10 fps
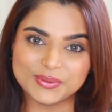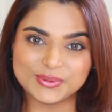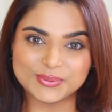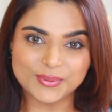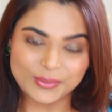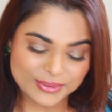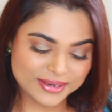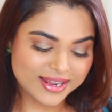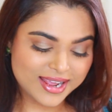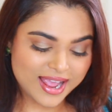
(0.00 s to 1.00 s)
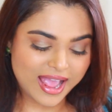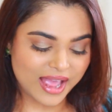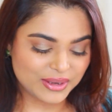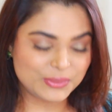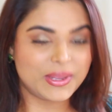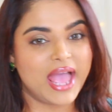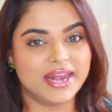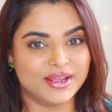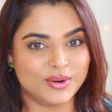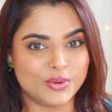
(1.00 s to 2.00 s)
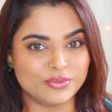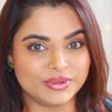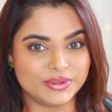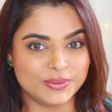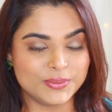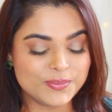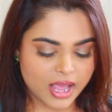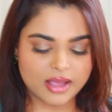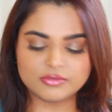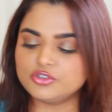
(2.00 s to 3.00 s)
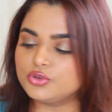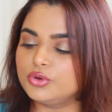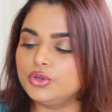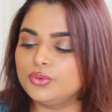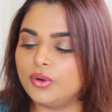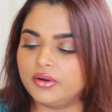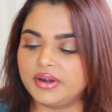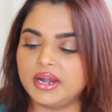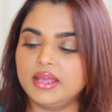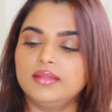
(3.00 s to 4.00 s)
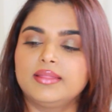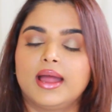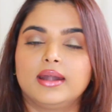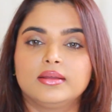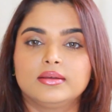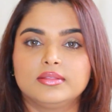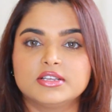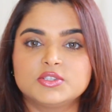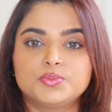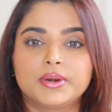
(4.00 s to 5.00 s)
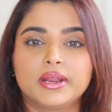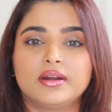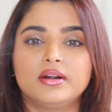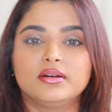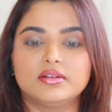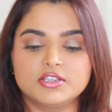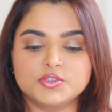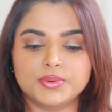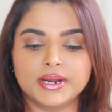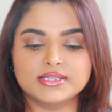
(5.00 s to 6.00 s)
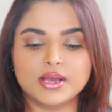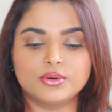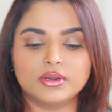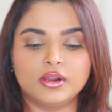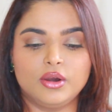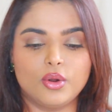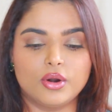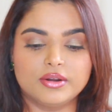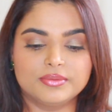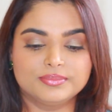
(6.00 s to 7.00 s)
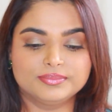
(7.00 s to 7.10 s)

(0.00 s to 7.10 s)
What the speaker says: to own and to carry along with you. I have shown you already that the sprayer sprays out a lot.